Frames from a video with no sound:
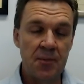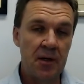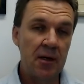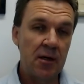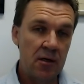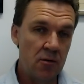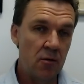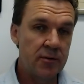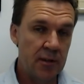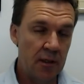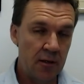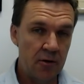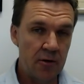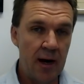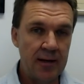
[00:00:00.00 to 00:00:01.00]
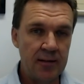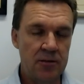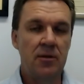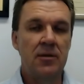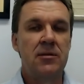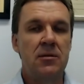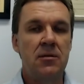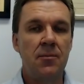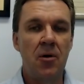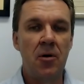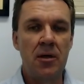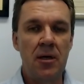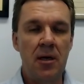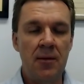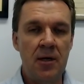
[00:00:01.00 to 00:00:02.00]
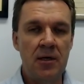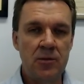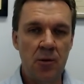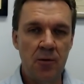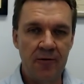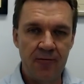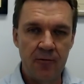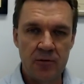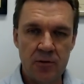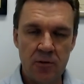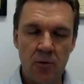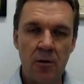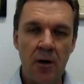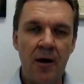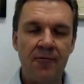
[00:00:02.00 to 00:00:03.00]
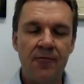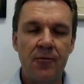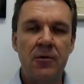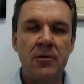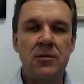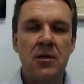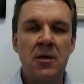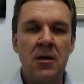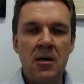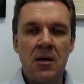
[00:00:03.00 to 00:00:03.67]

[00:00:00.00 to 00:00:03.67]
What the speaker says: but it can also create stress in the body, and that's why we feel sore afterwards.